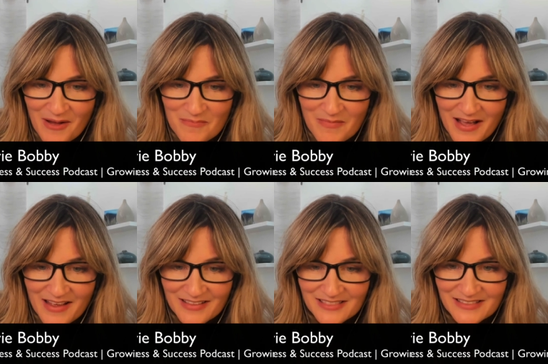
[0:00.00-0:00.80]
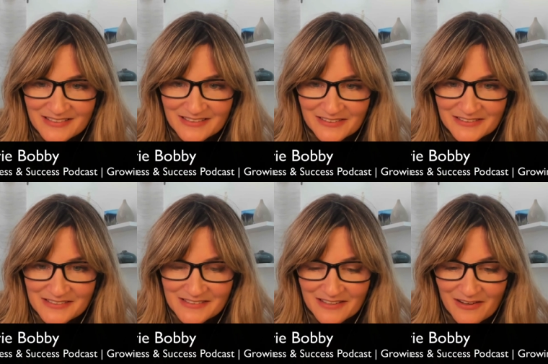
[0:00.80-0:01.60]
my
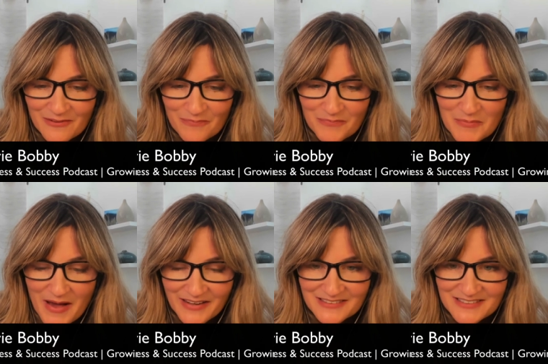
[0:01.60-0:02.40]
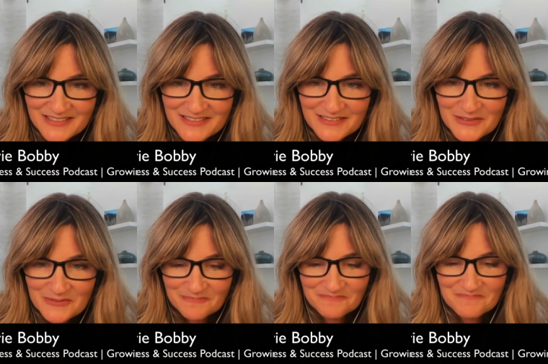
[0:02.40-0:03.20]
listeners, and I'll be back in touch
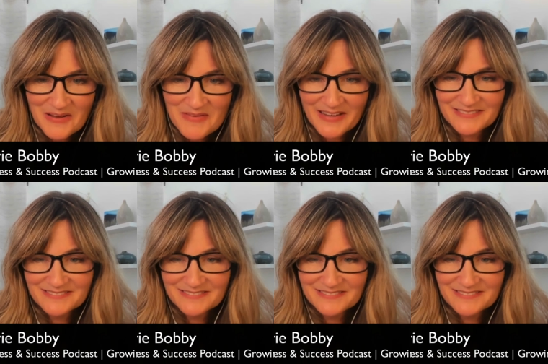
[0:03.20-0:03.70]
soon. Bye-bye.